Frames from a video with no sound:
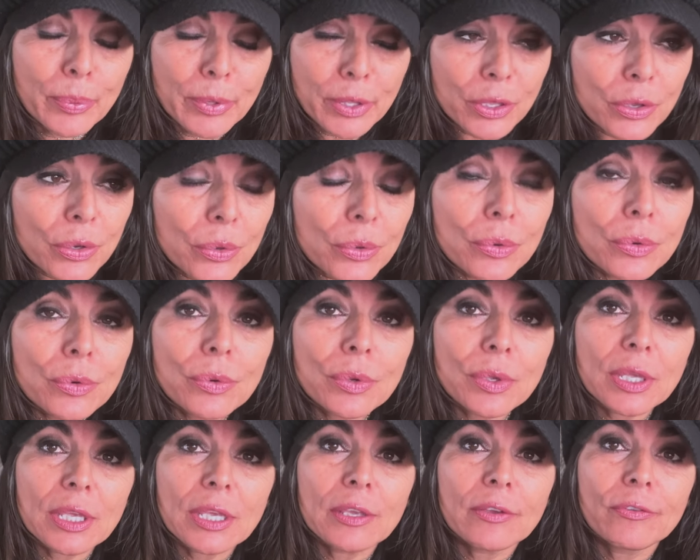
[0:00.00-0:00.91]
you
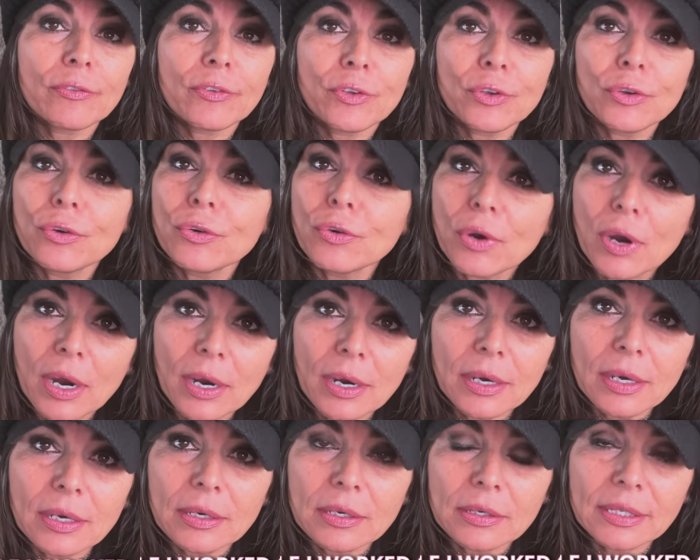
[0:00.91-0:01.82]
if you
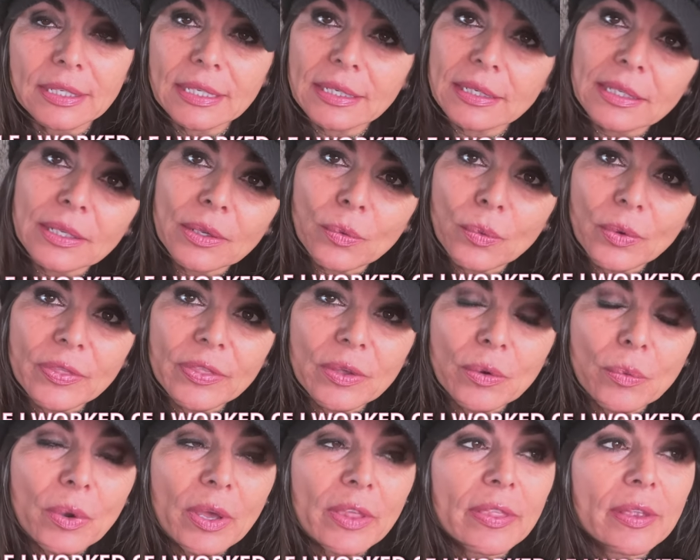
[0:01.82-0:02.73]
are dealing with
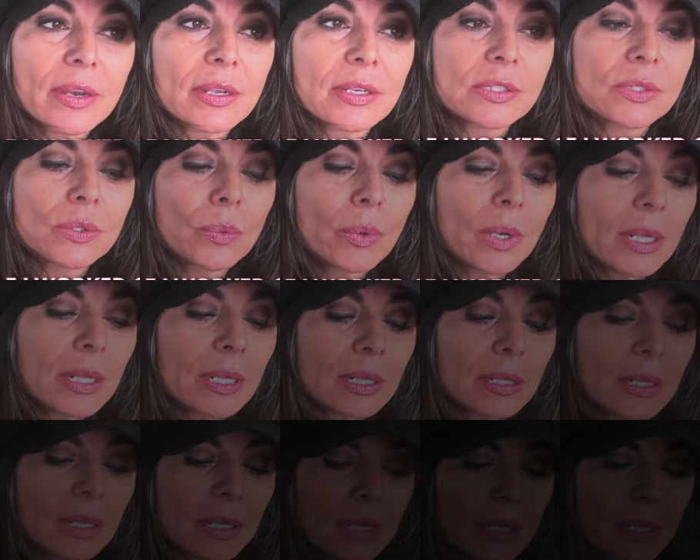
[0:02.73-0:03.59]
the weather as well.